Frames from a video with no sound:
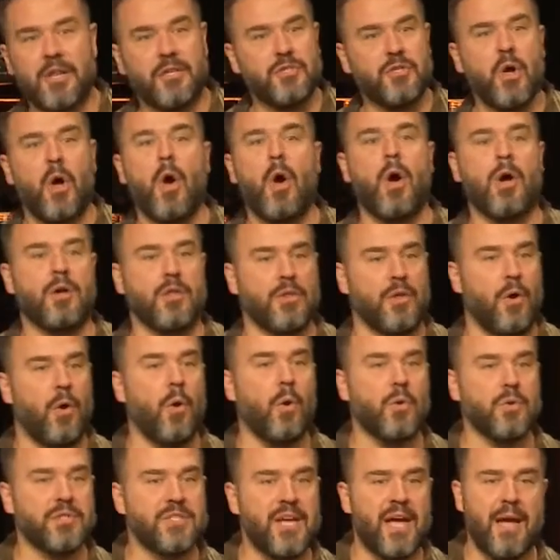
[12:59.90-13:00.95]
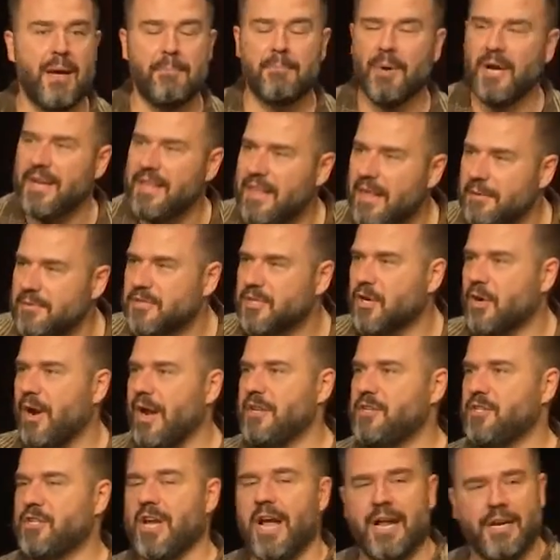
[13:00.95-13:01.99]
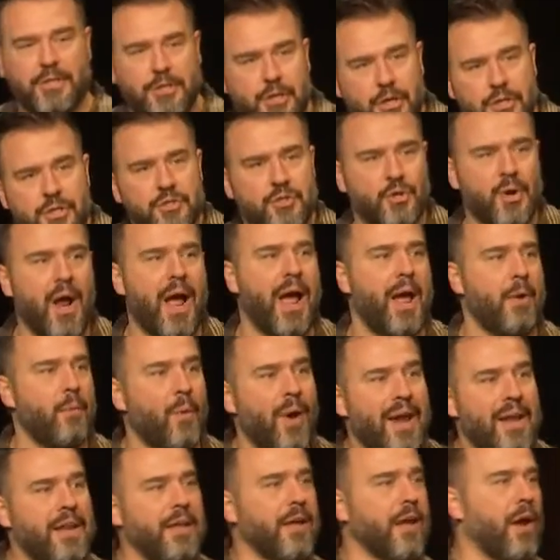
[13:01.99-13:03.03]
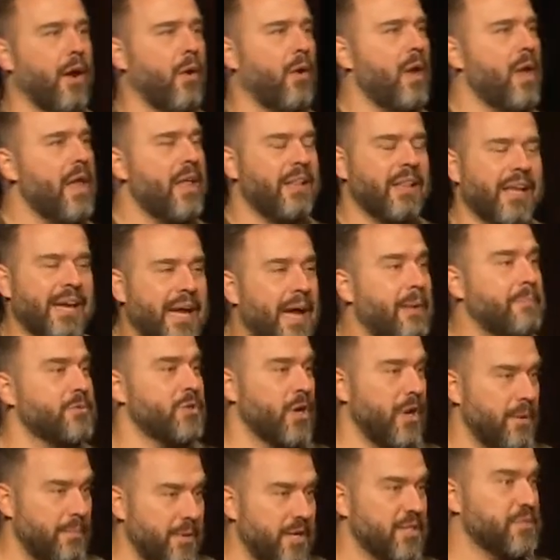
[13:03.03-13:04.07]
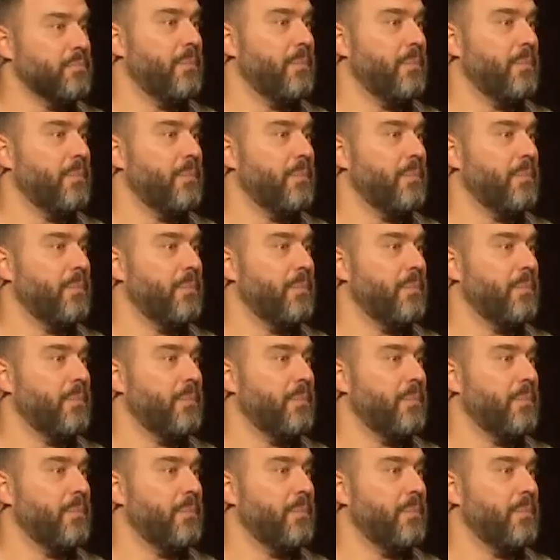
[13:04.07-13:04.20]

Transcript: to talk the whole time. Buddy, that was a great shot. Good try. Way to go. Like, I'm trying to be as